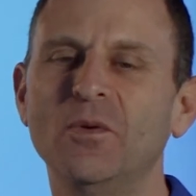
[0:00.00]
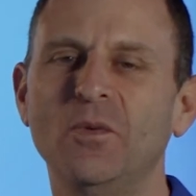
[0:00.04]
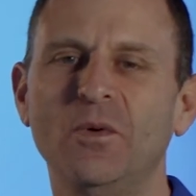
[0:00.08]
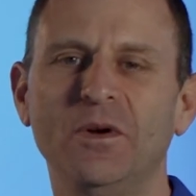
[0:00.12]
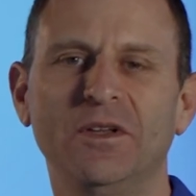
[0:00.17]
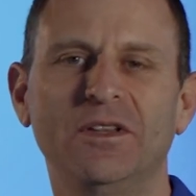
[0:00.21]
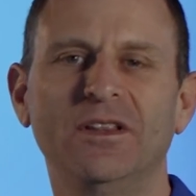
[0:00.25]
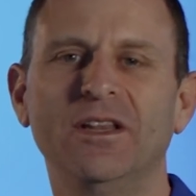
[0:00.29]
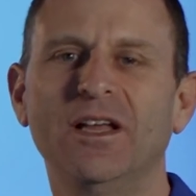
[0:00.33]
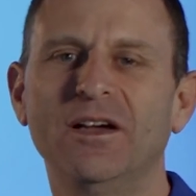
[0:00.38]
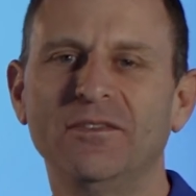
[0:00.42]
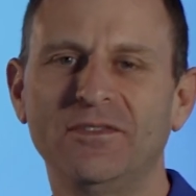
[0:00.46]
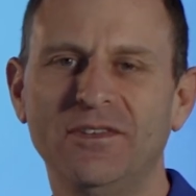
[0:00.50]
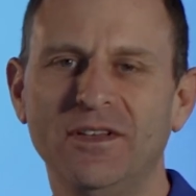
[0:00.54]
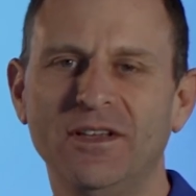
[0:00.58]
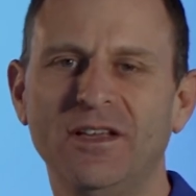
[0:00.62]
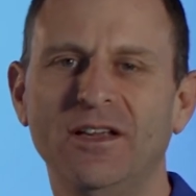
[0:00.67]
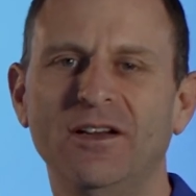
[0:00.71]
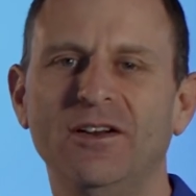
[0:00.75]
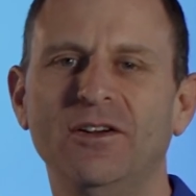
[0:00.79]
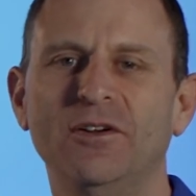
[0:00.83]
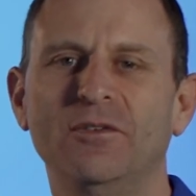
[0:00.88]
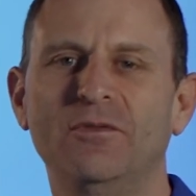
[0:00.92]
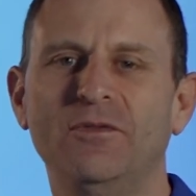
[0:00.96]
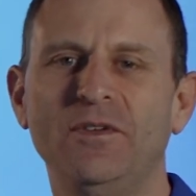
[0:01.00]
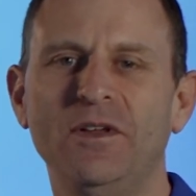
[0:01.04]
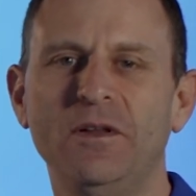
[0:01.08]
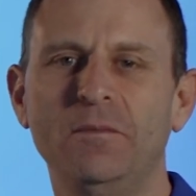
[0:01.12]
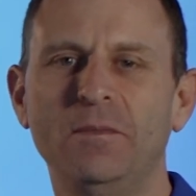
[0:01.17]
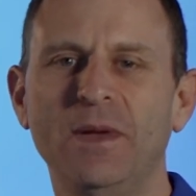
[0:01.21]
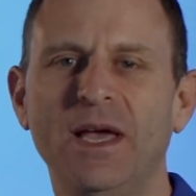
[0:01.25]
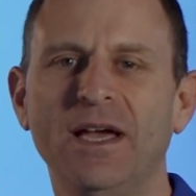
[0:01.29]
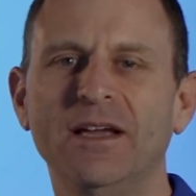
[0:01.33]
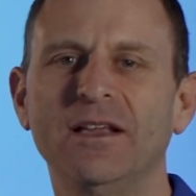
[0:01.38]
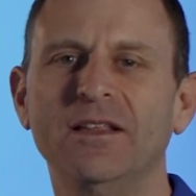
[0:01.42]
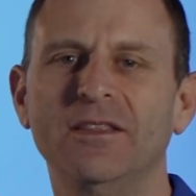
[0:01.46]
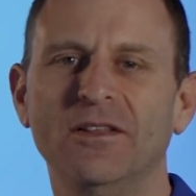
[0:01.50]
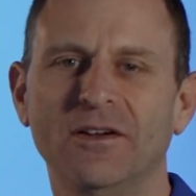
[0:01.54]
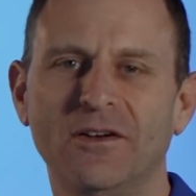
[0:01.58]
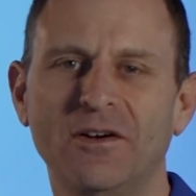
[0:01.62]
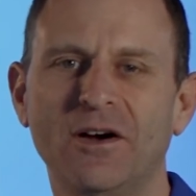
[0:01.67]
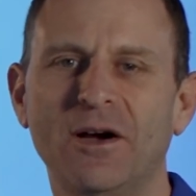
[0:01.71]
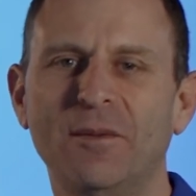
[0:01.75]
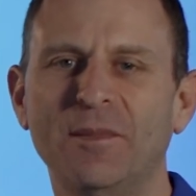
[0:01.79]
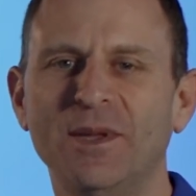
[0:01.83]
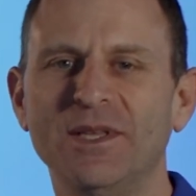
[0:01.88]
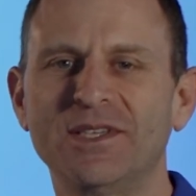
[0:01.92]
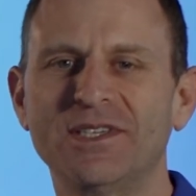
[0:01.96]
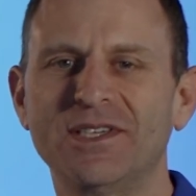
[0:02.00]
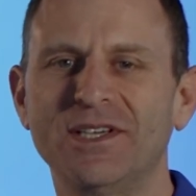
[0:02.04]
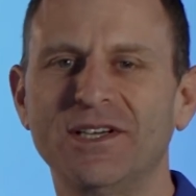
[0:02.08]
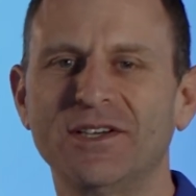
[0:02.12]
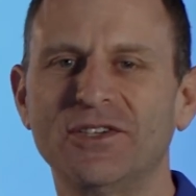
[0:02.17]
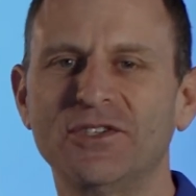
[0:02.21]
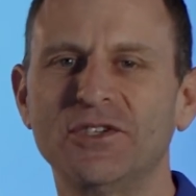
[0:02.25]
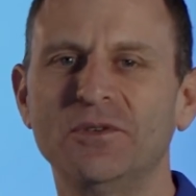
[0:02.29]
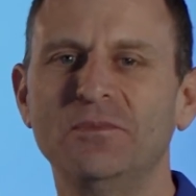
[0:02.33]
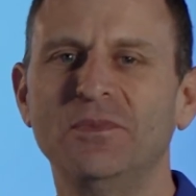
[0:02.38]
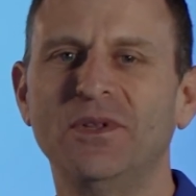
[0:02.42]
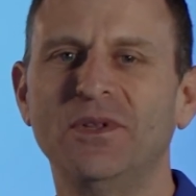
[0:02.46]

We'd love to hear your feedback in the comment section